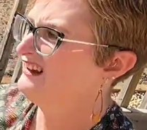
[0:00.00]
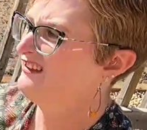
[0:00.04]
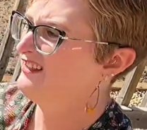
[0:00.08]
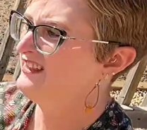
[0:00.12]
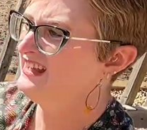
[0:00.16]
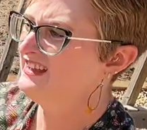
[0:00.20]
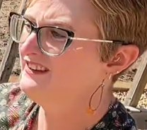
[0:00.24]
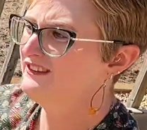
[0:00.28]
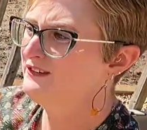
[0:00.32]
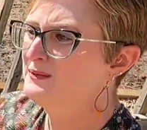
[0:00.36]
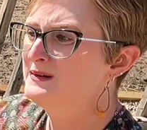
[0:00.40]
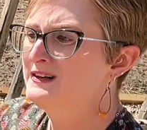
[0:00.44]

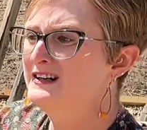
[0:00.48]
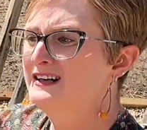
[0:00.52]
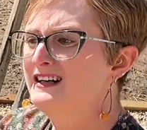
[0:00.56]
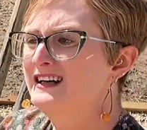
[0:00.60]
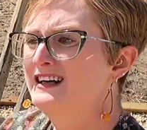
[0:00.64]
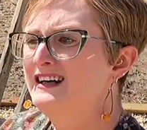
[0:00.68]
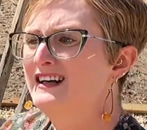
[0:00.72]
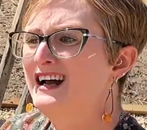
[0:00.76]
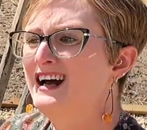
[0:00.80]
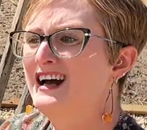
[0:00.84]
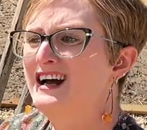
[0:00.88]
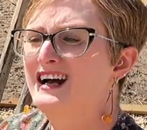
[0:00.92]
this
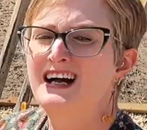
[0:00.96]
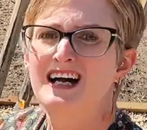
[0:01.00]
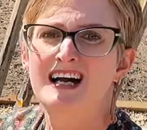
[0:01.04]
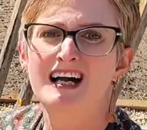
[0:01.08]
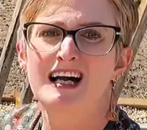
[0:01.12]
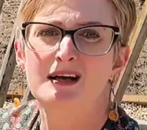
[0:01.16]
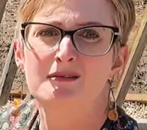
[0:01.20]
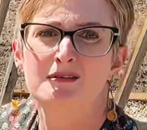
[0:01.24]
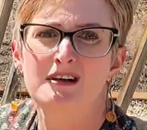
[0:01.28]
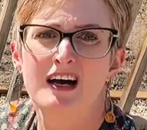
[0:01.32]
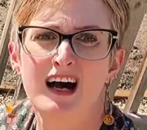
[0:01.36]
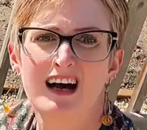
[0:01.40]
one,
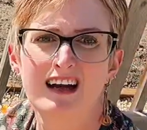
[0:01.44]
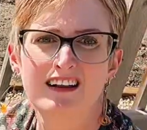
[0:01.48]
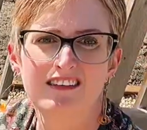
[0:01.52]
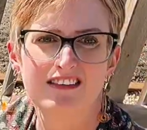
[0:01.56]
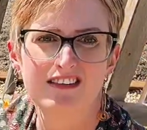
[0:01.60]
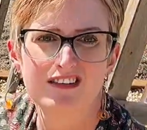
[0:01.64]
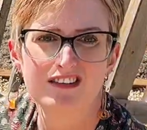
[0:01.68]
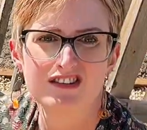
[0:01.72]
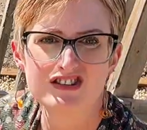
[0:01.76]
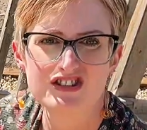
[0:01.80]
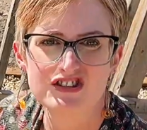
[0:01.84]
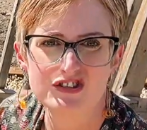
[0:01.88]
I'm not
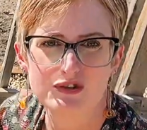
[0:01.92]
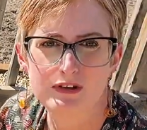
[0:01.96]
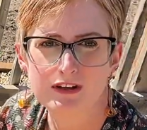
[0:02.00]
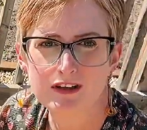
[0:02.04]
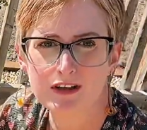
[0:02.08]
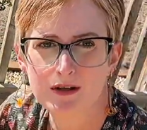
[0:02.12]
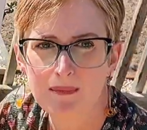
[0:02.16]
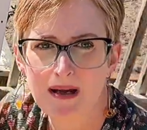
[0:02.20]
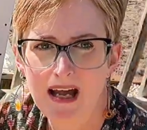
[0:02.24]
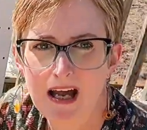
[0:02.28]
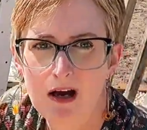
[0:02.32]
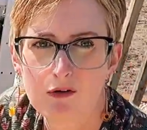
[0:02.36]
so sure
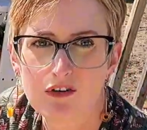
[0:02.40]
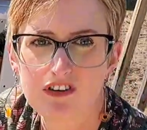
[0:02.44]
about.